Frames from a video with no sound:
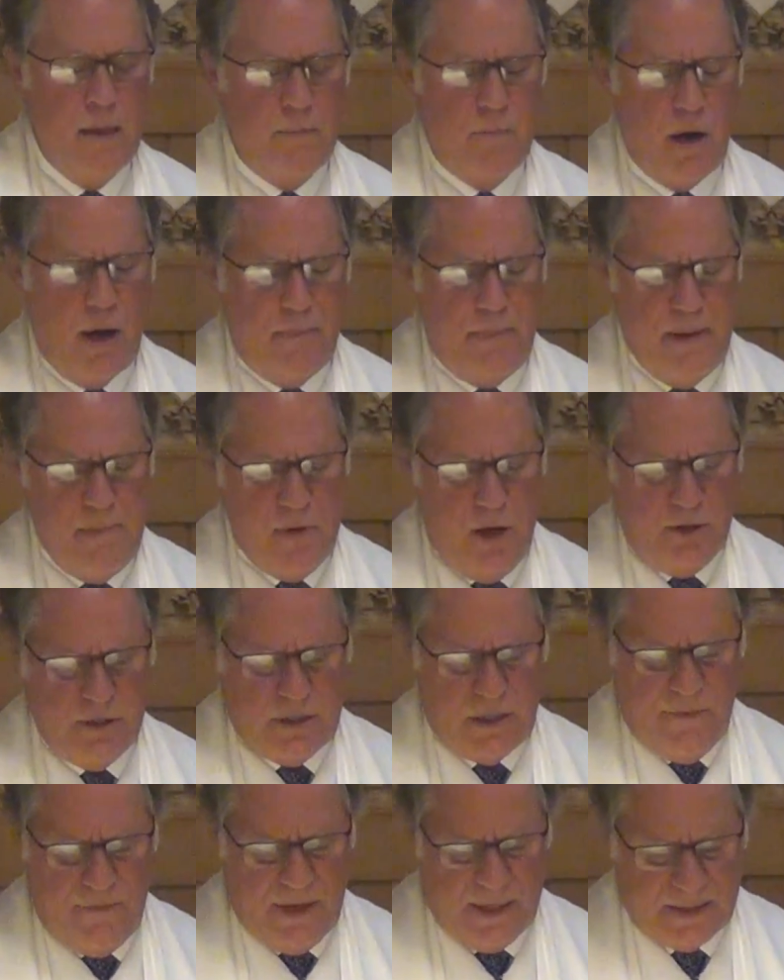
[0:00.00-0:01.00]
Probably
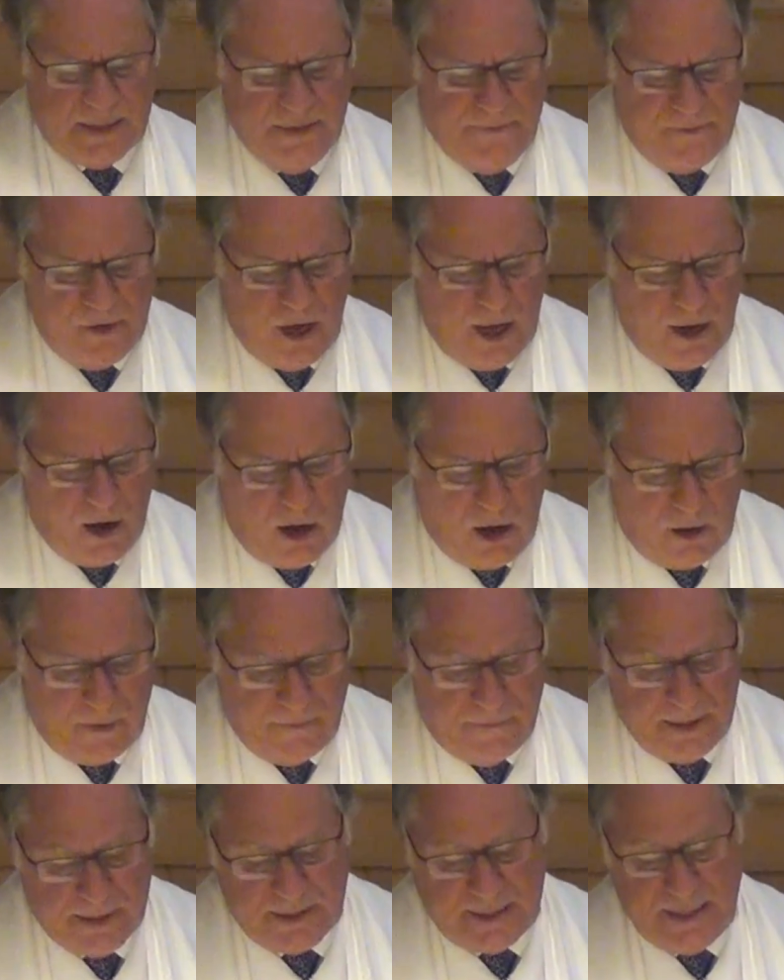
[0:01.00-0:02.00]
most of us, if not
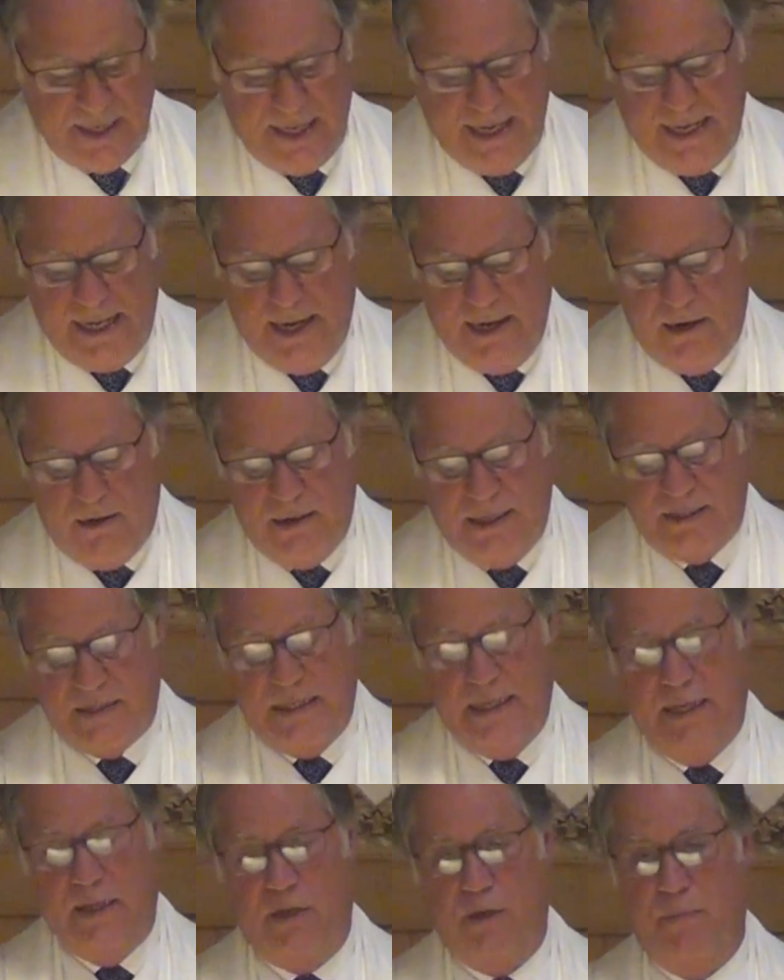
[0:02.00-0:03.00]
all of us sitting here
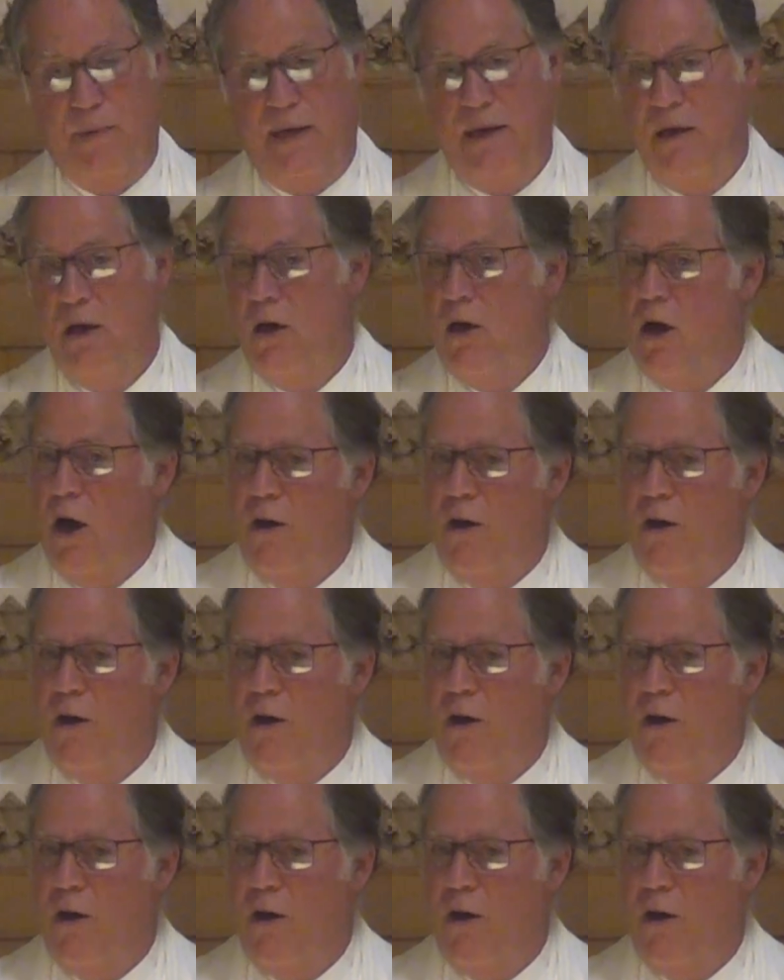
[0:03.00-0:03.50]
listening to me,